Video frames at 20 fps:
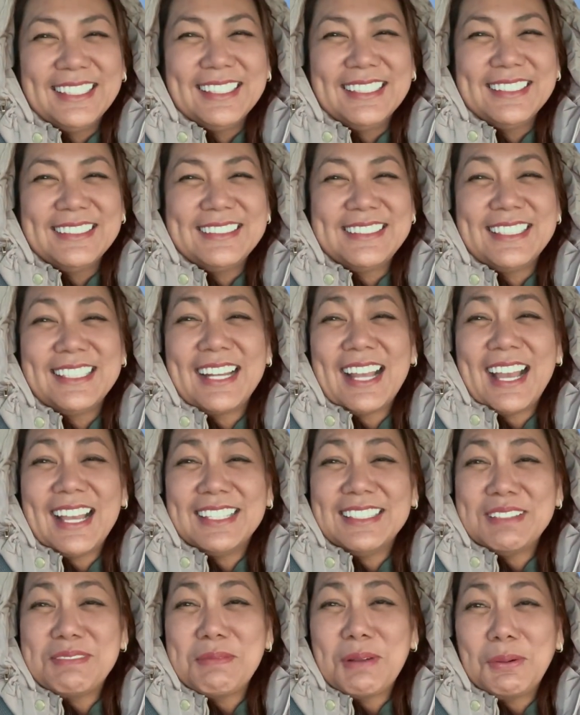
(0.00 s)

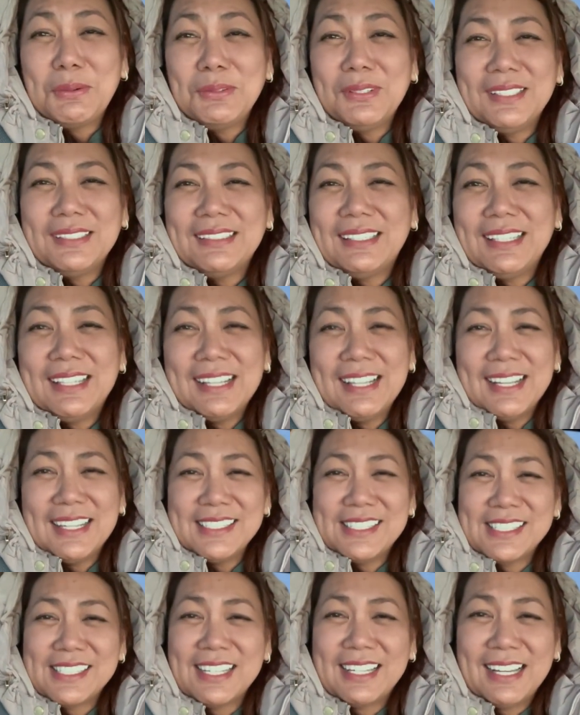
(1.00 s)
Sira, hindi makulit talaga
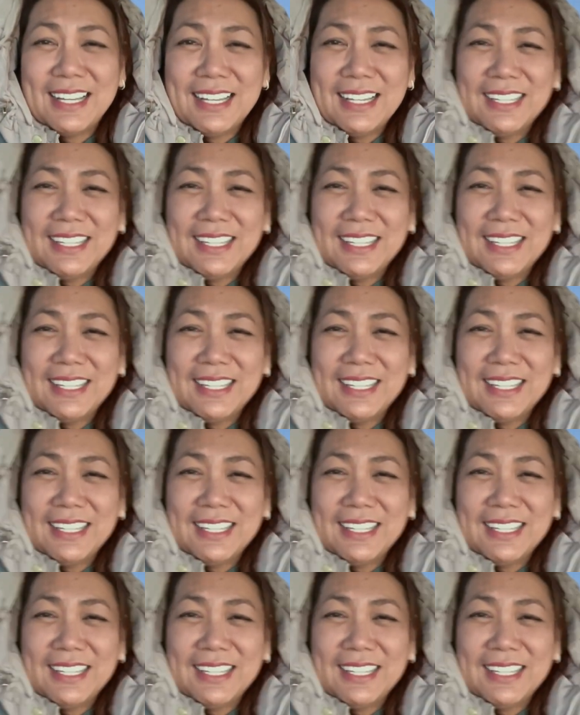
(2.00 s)
siya.